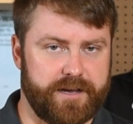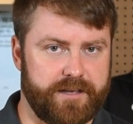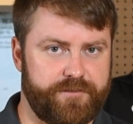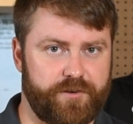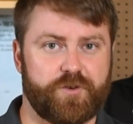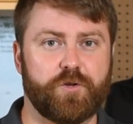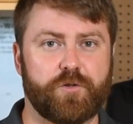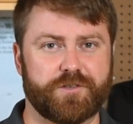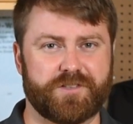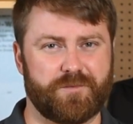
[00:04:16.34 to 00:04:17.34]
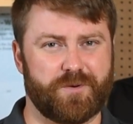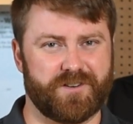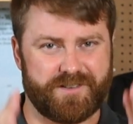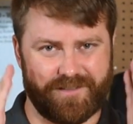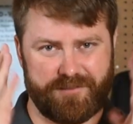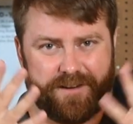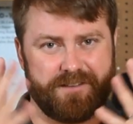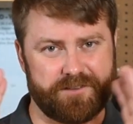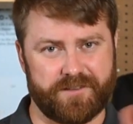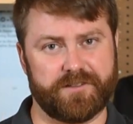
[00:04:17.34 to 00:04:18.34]
If you're too close to the person, their
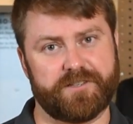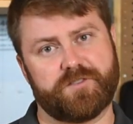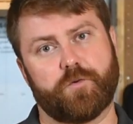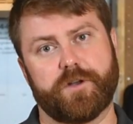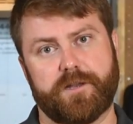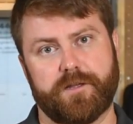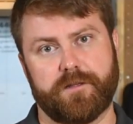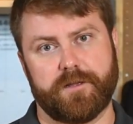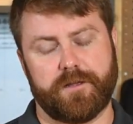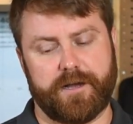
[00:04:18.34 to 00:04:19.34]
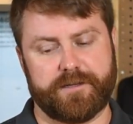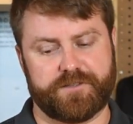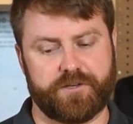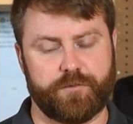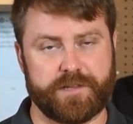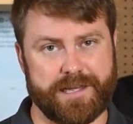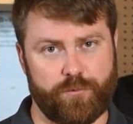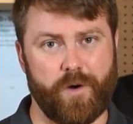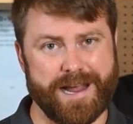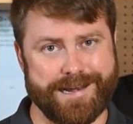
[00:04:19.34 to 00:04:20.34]
face looks all distorted. So you don't want that
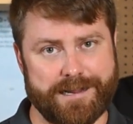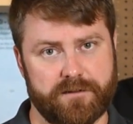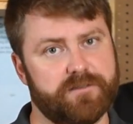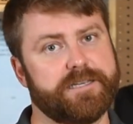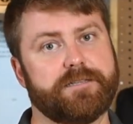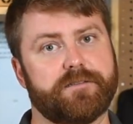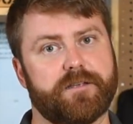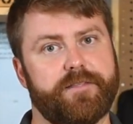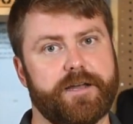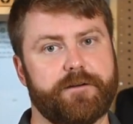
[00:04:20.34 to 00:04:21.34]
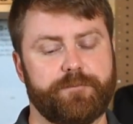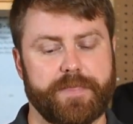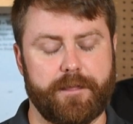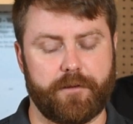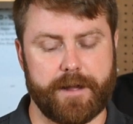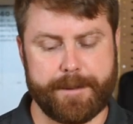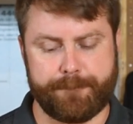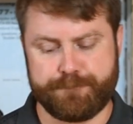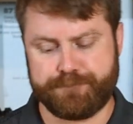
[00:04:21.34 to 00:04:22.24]
wide angle lens on there, okay?